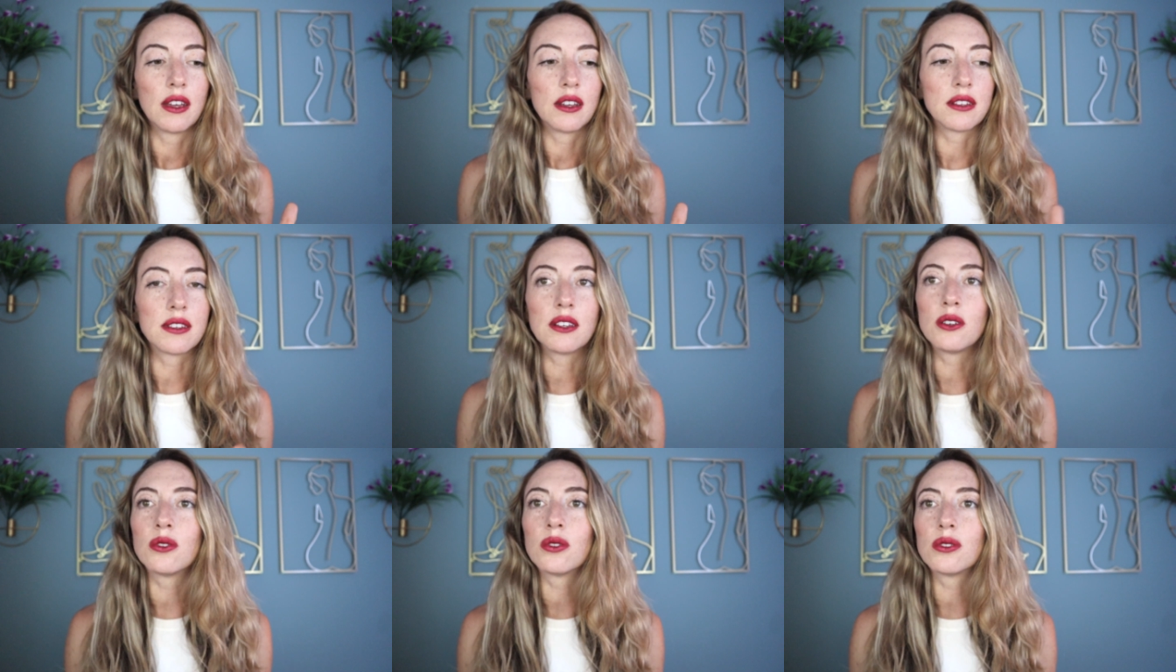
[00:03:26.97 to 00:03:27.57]

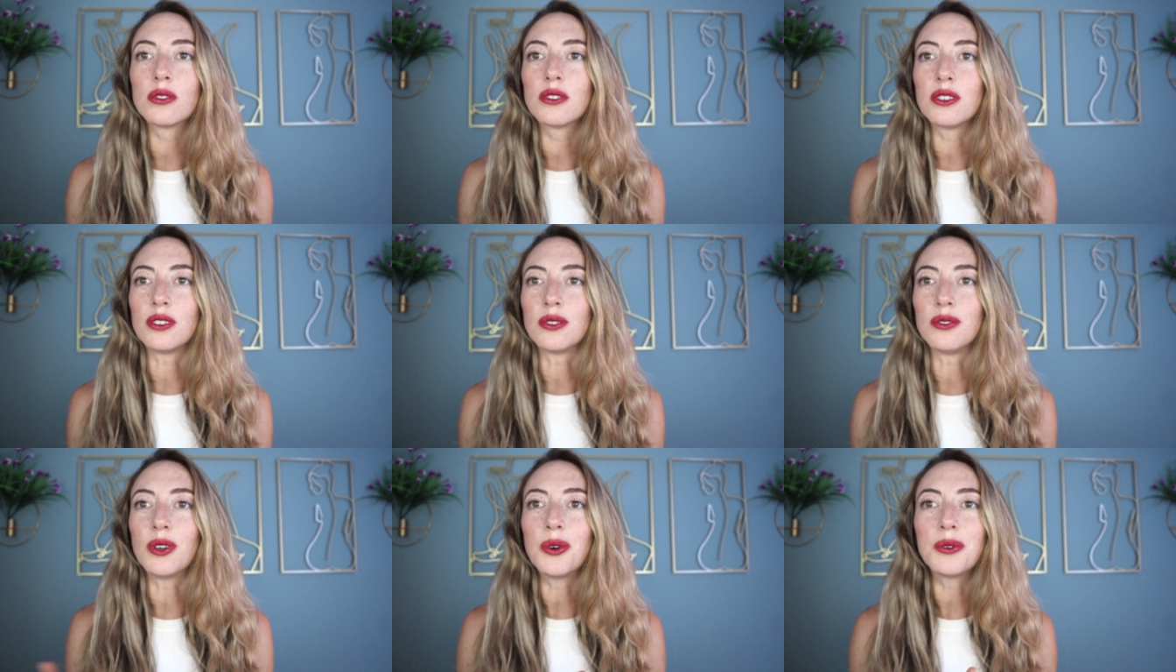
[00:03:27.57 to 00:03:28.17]
single, you
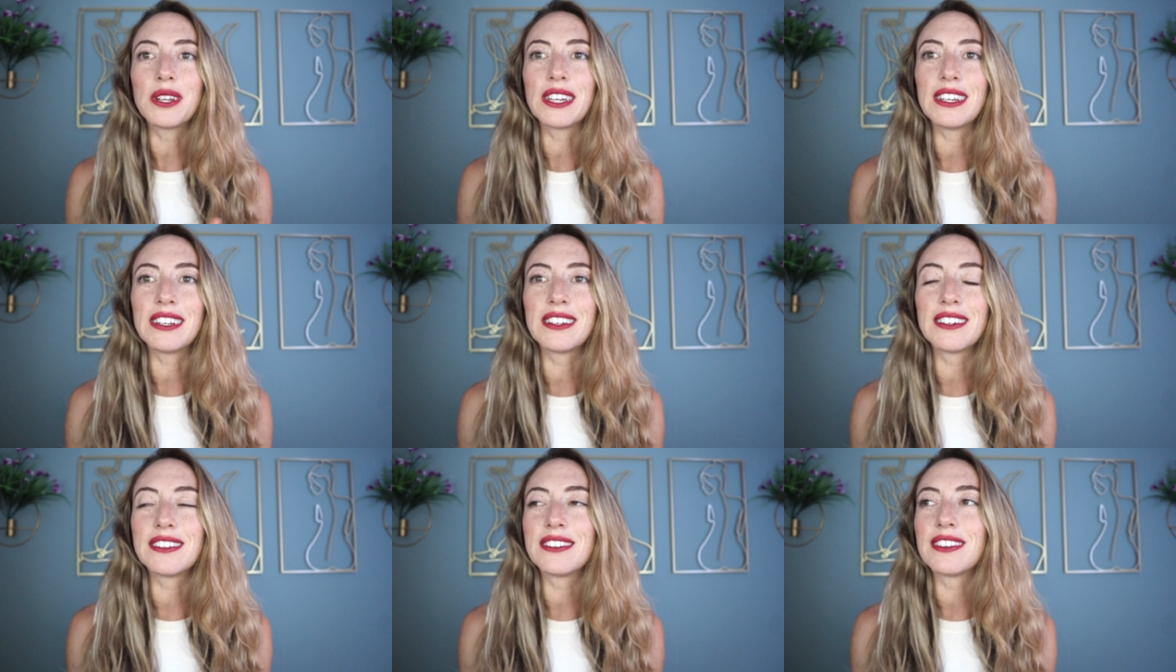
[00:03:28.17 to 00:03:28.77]
know, no
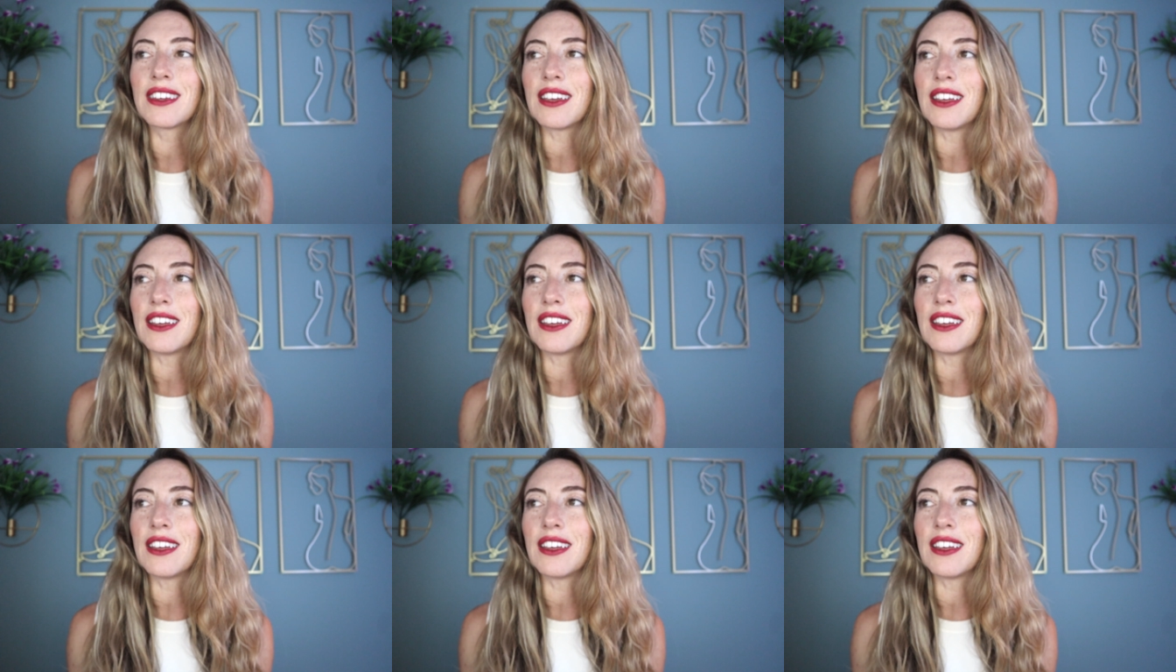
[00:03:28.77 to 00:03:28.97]
kids,